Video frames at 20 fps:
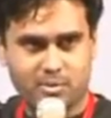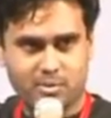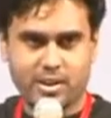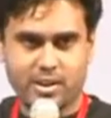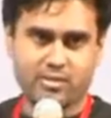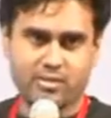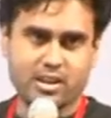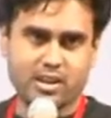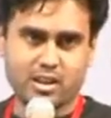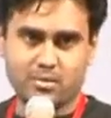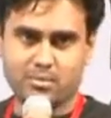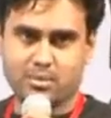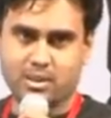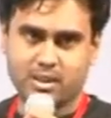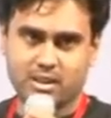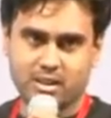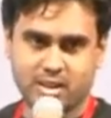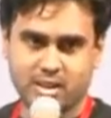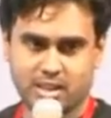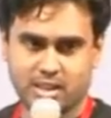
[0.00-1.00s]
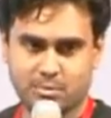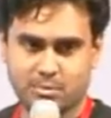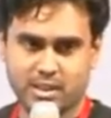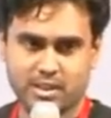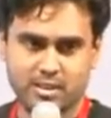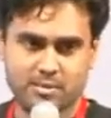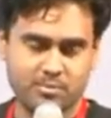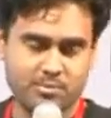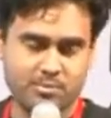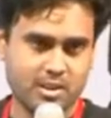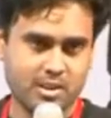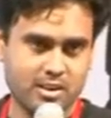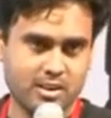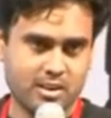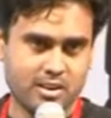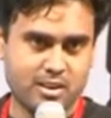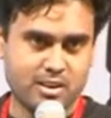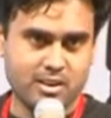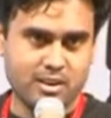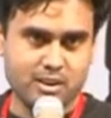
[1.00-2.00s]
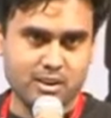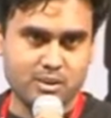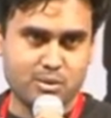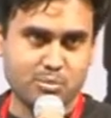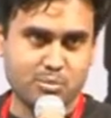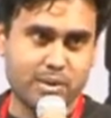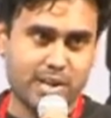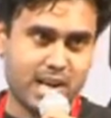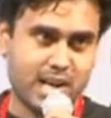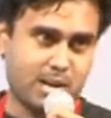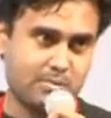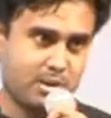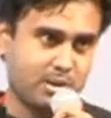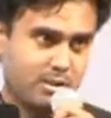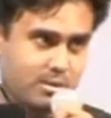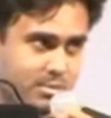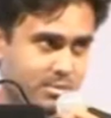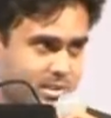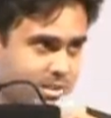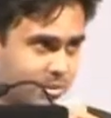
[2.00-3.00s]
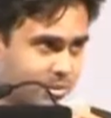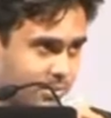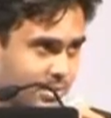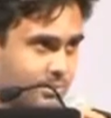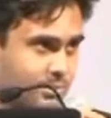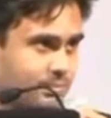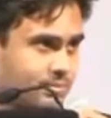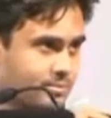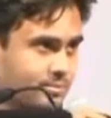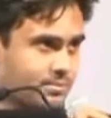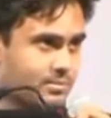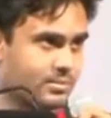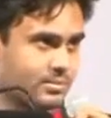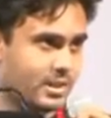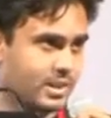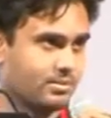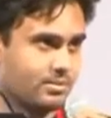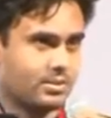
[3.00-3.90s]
every company has been to make app development simple, right?